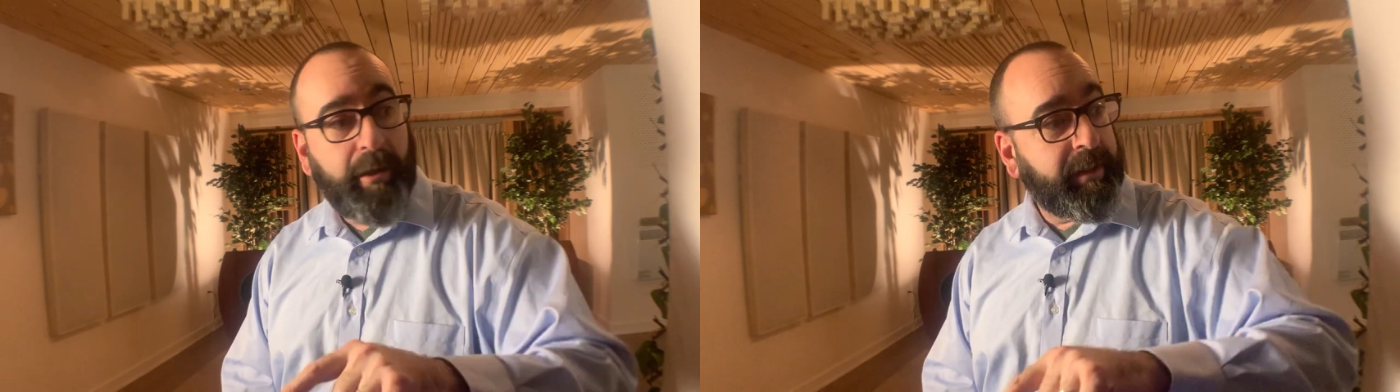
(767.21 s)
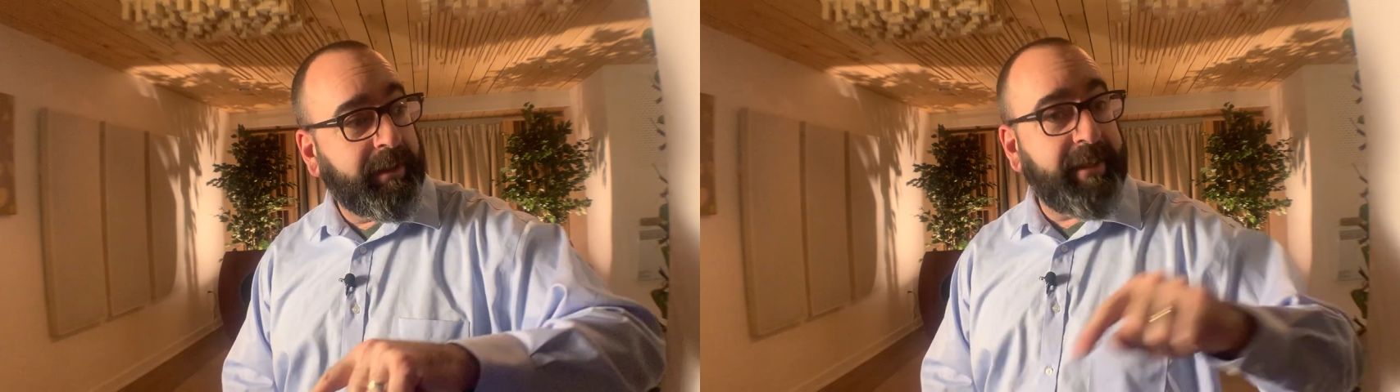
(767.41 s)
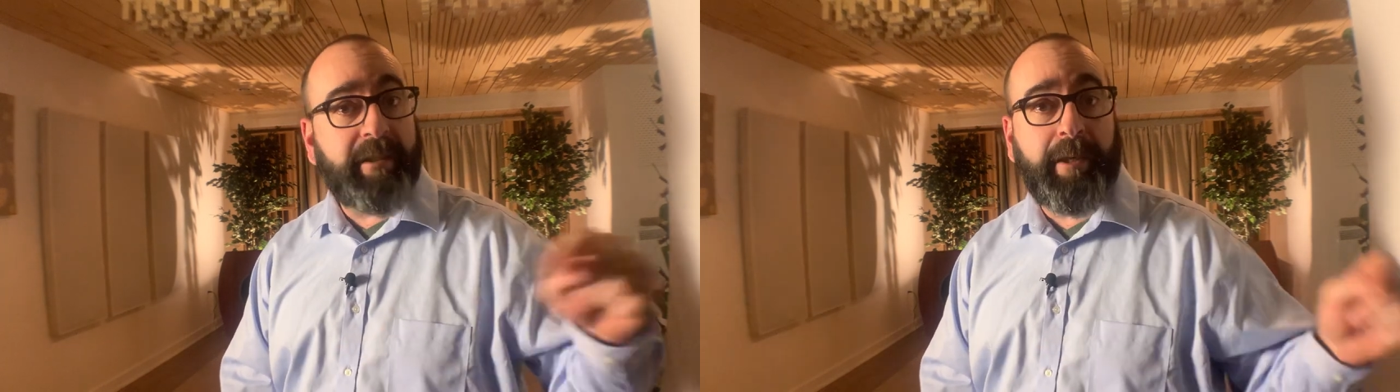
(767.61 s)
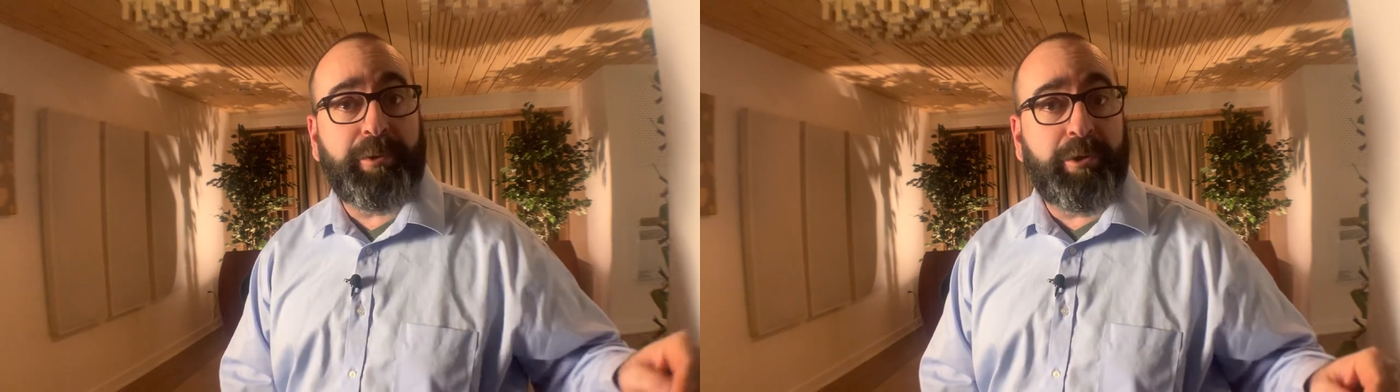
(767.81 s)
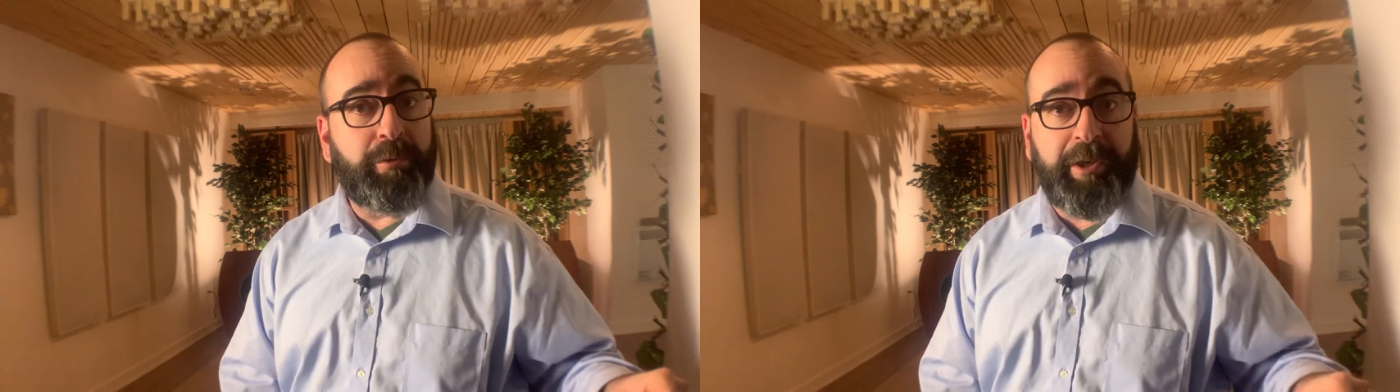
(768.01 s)
links
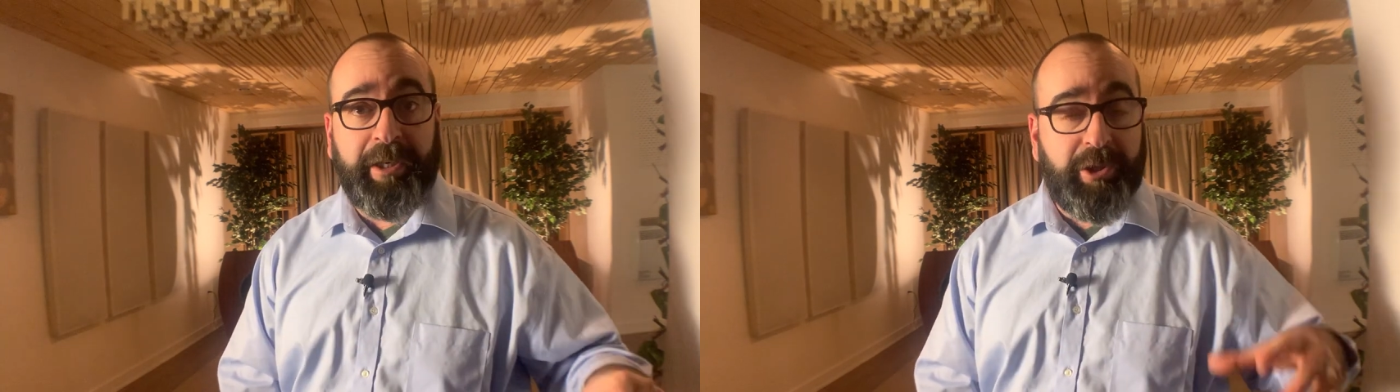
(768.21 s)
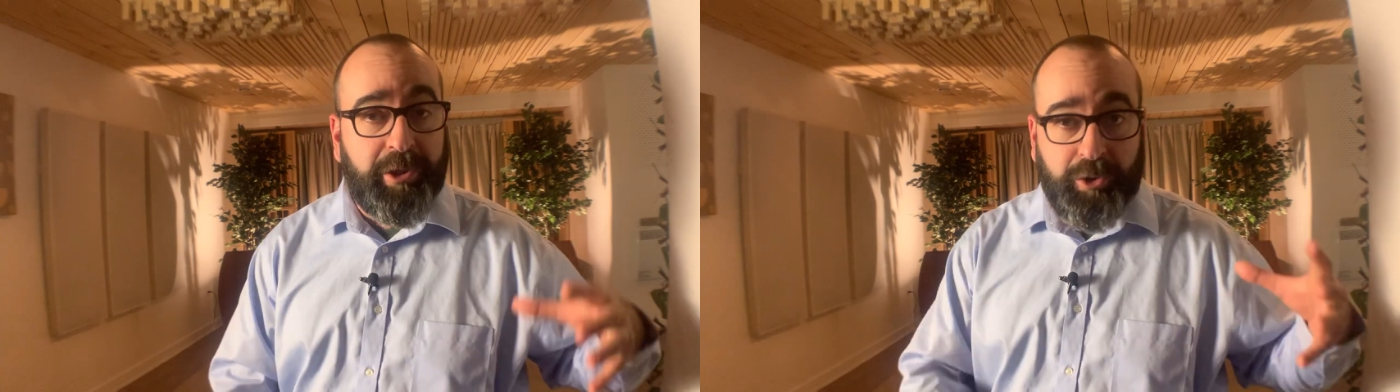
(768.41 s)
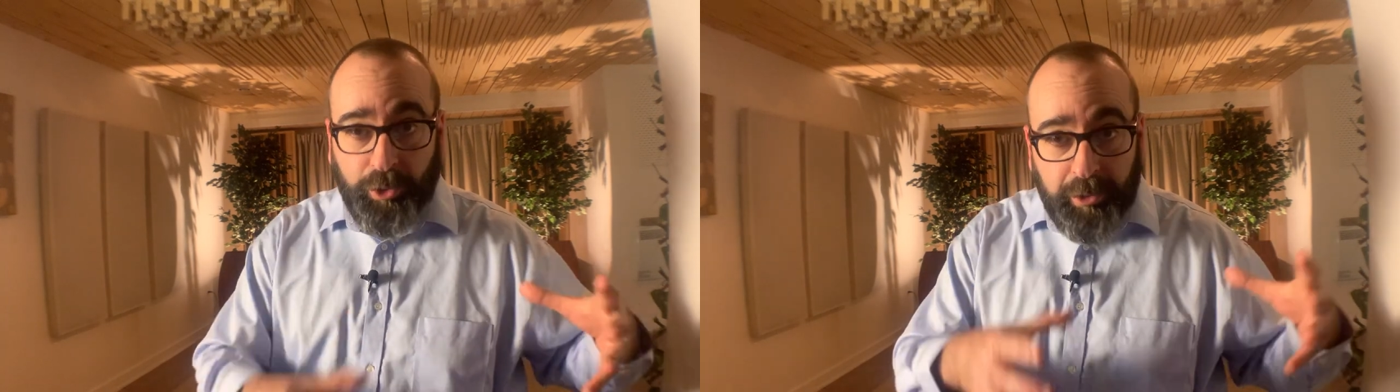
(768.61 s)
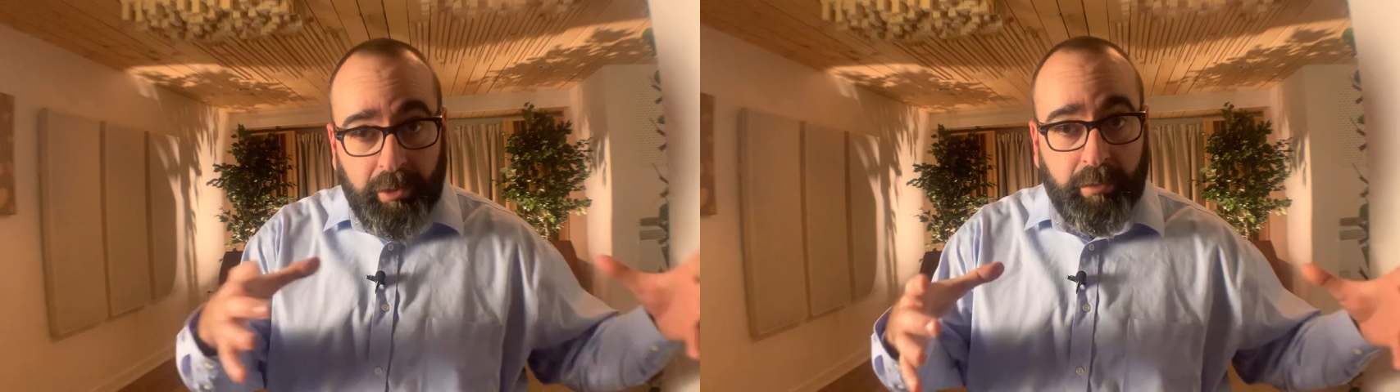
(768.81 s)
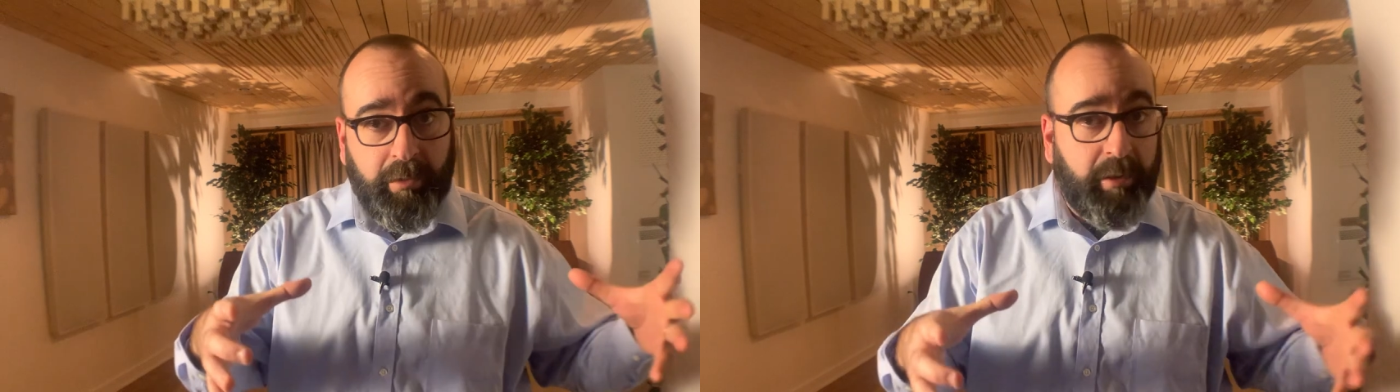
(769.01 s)
up to an
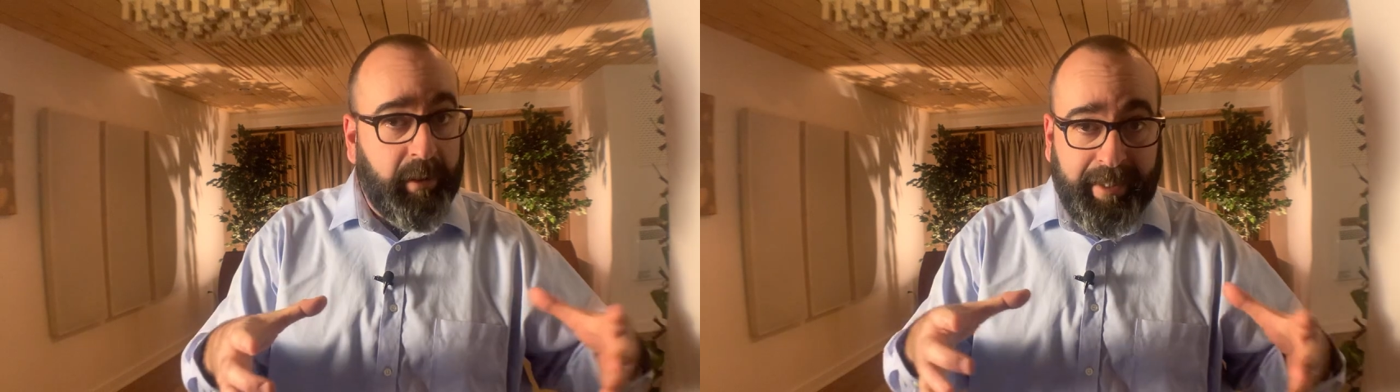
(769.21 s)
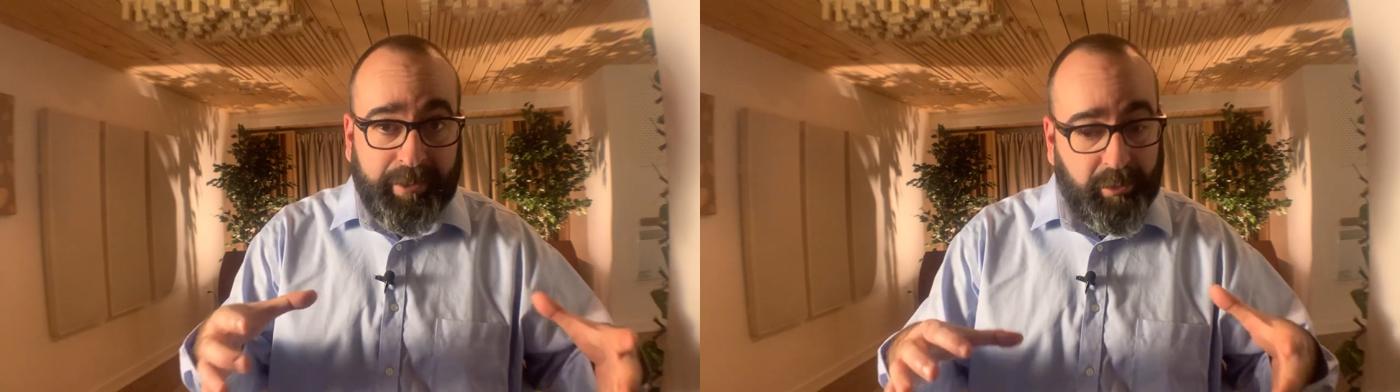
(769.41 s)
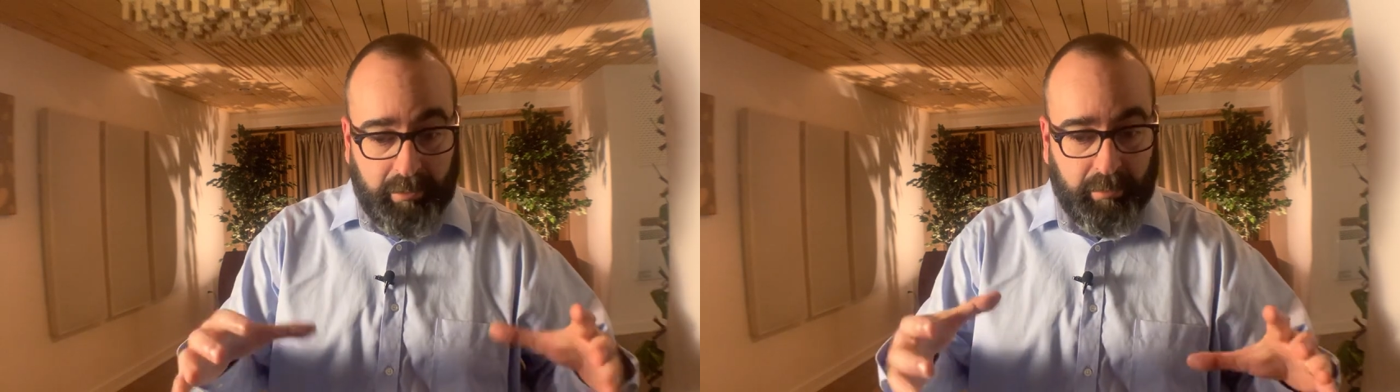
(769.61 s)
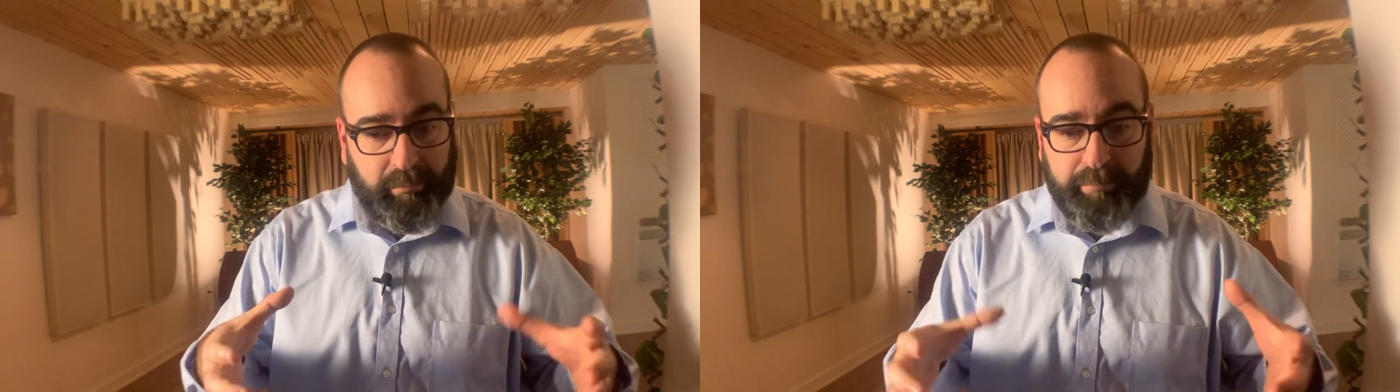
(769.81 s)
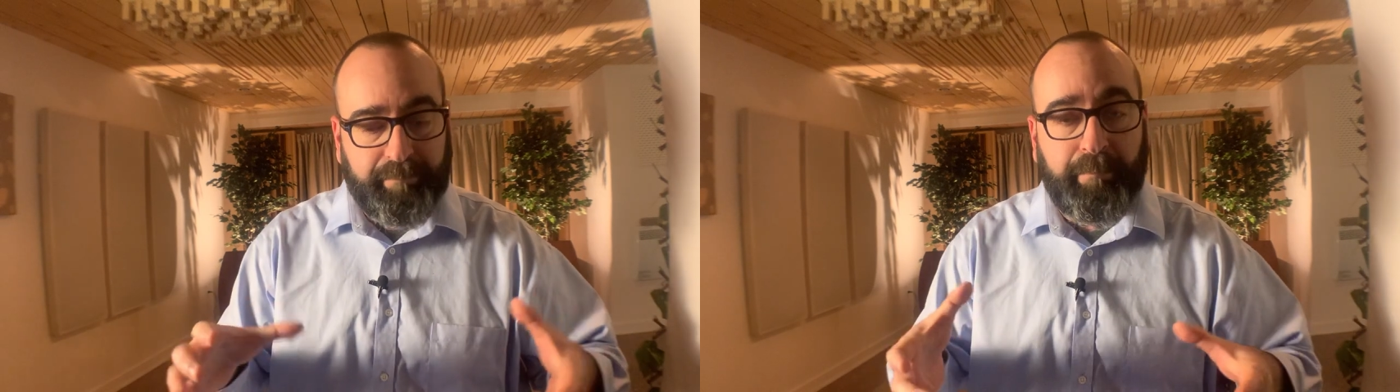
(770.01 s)
external electrical